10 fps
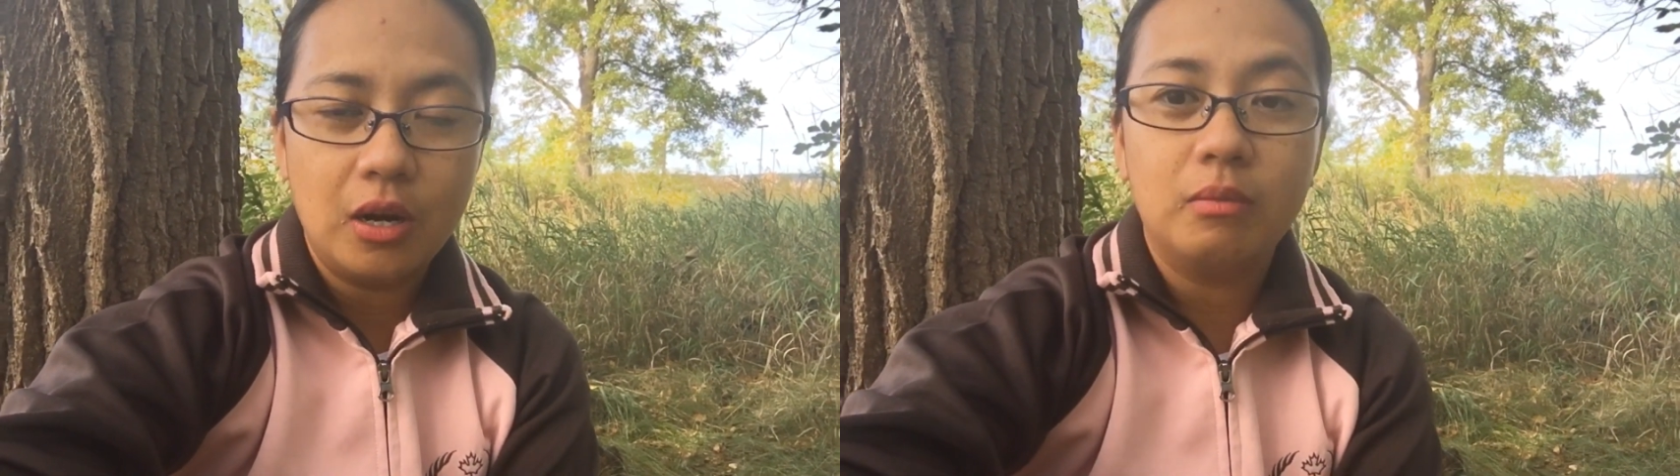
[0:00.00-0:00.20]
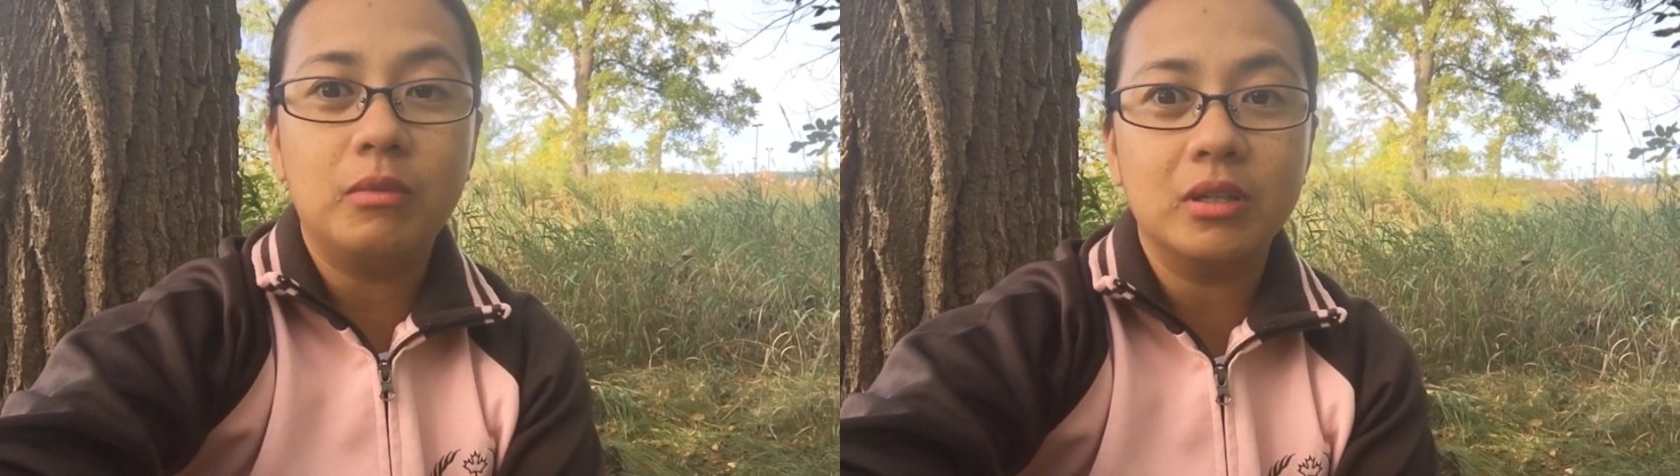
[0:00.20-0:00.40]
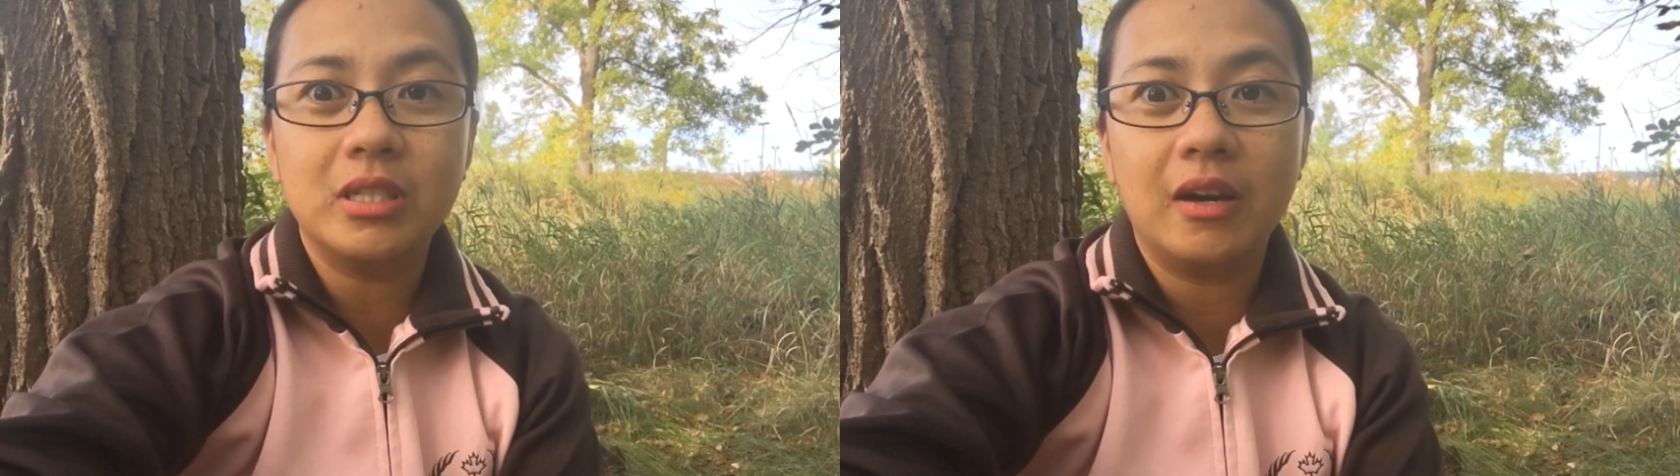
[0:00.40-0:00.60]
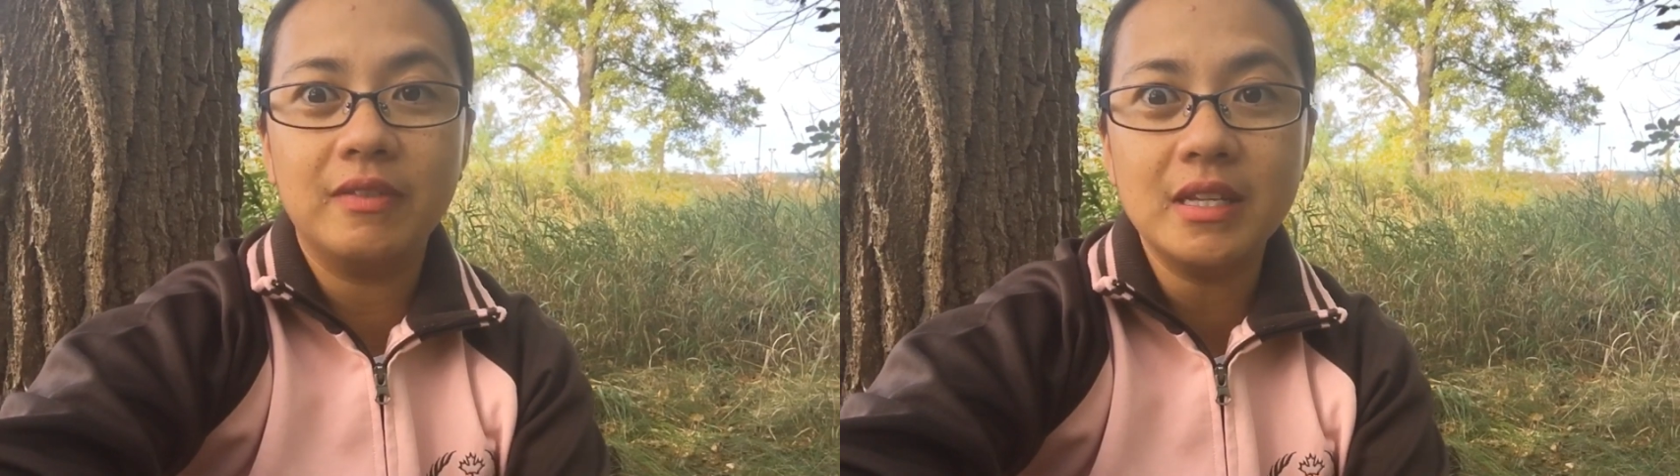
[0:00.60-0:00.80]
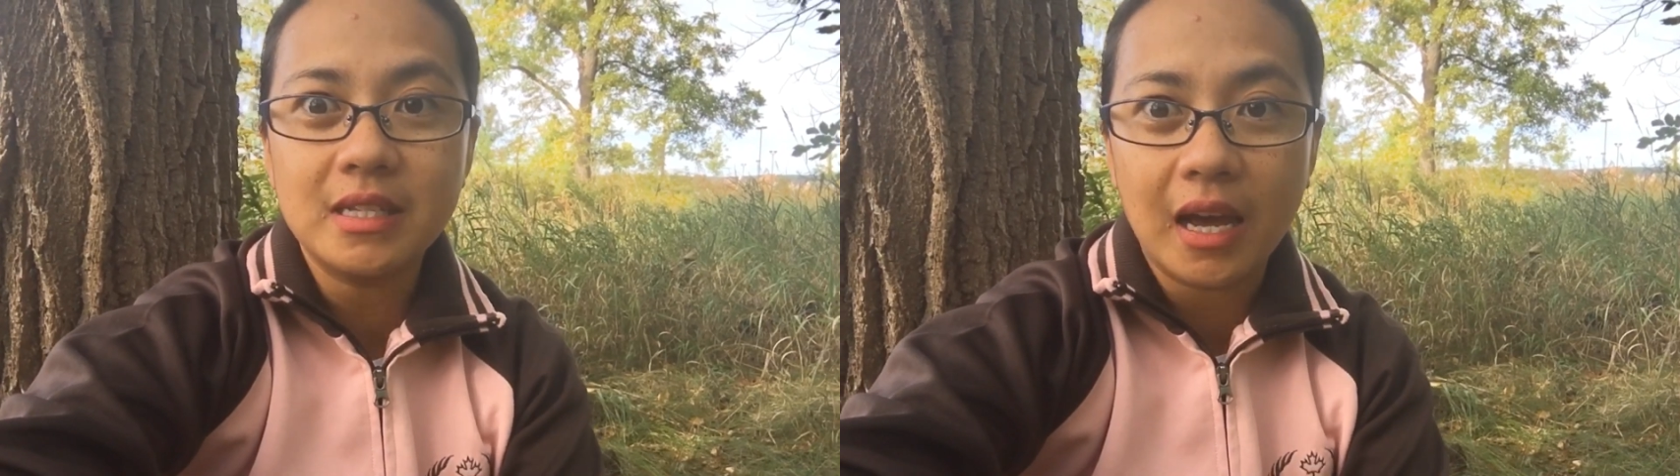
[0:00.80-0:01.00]
most of
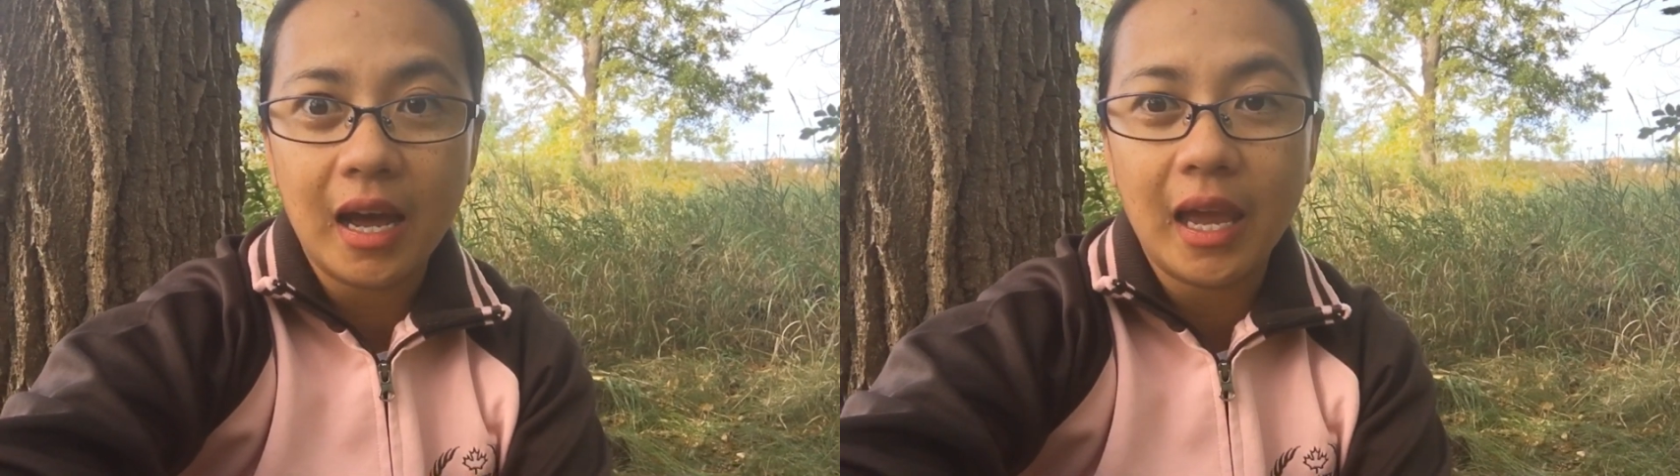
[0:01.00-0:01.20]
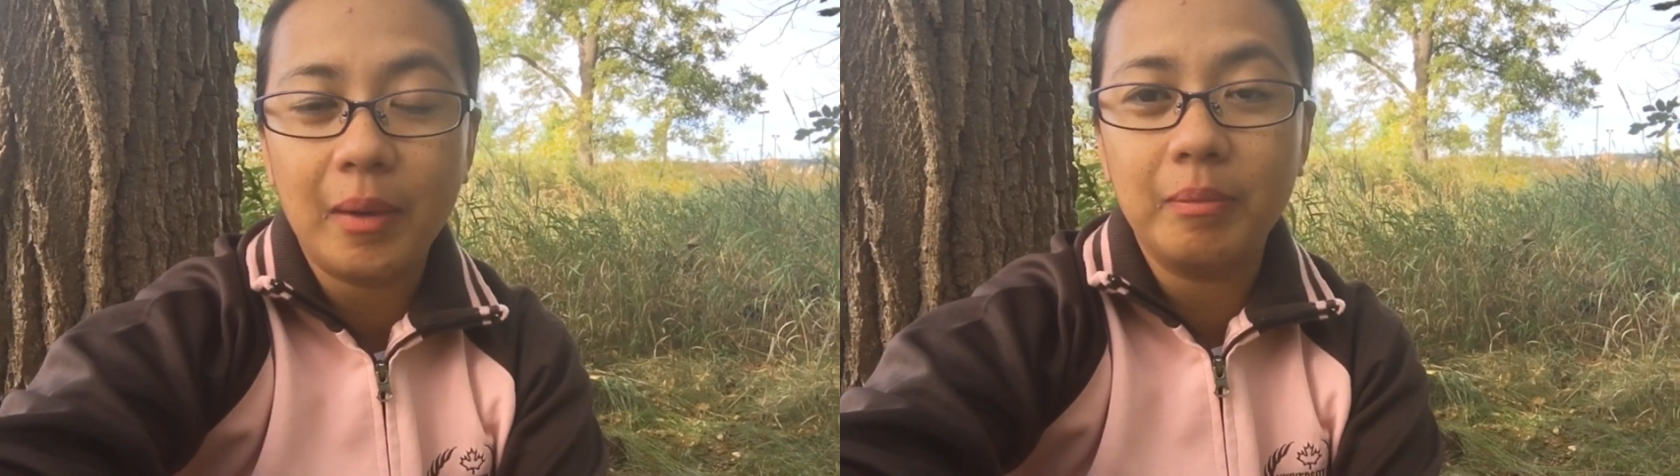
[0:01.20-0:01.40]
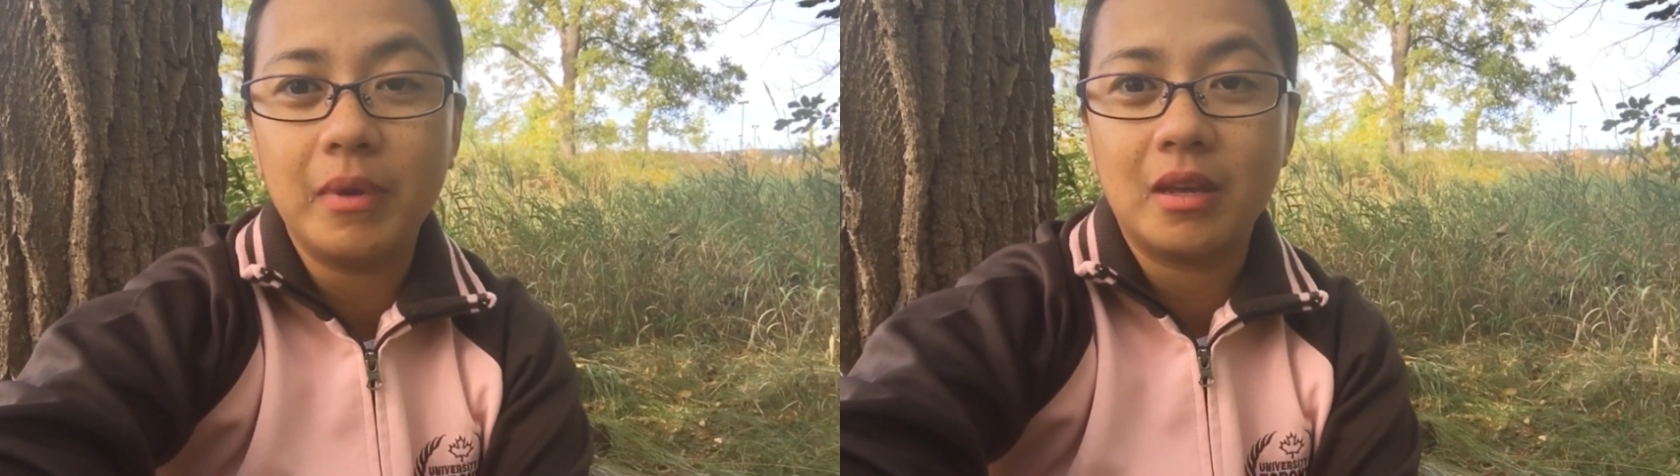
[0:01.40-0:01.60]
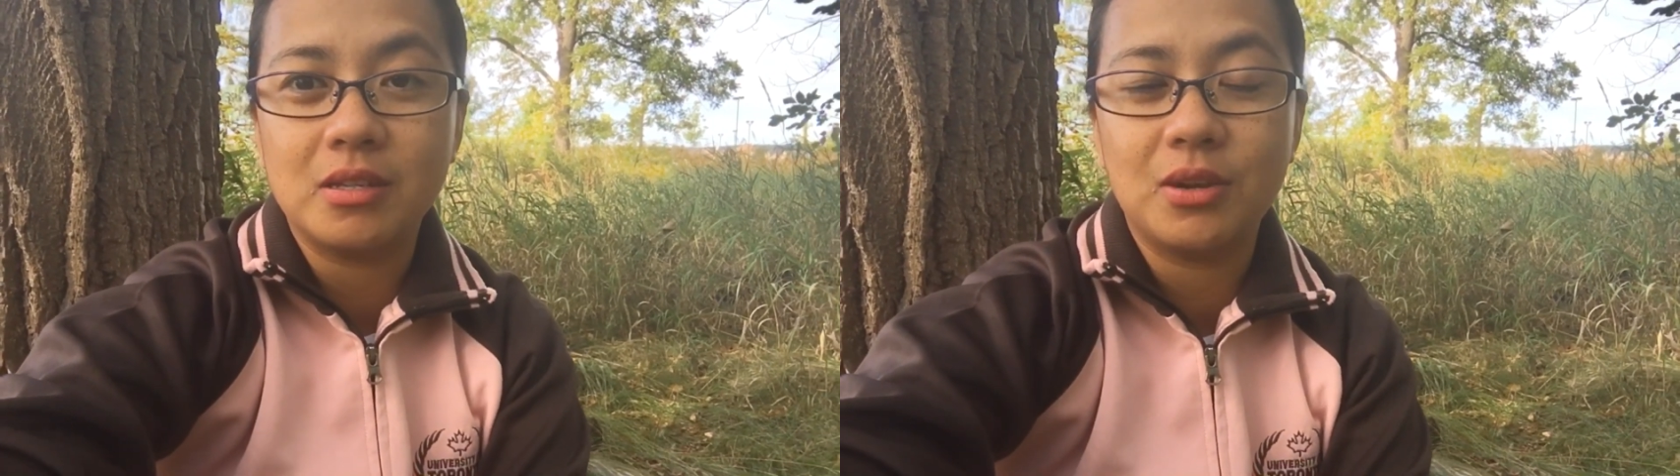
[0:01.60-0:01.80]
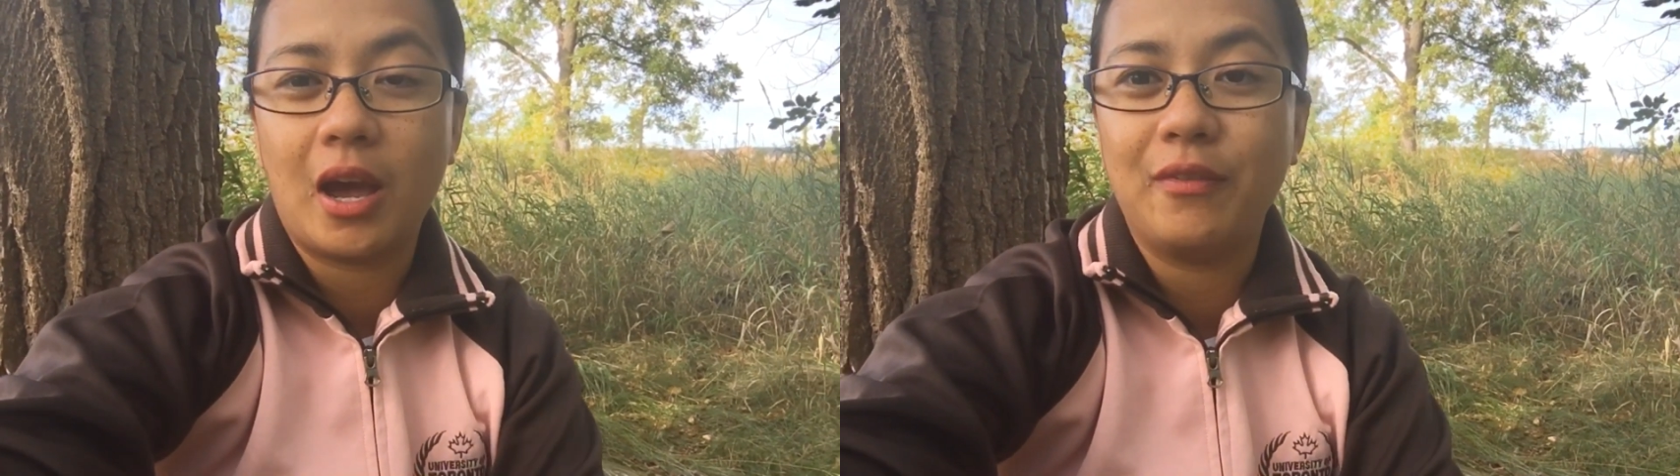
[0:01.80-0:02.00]
the time
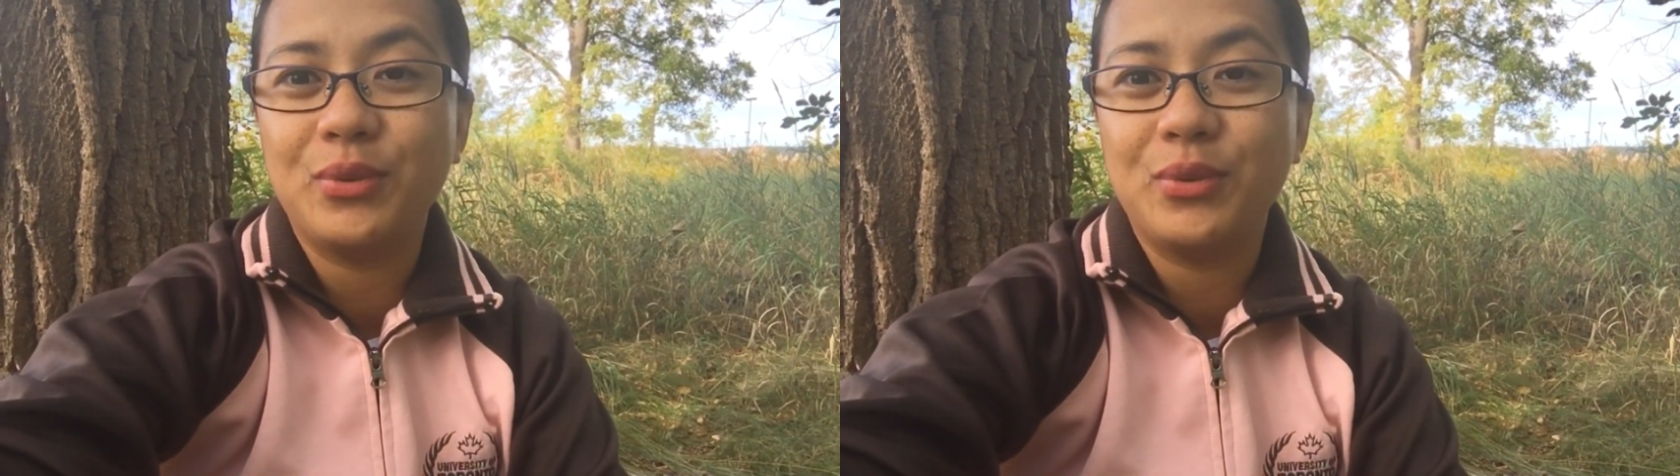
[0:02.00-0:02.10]
because you have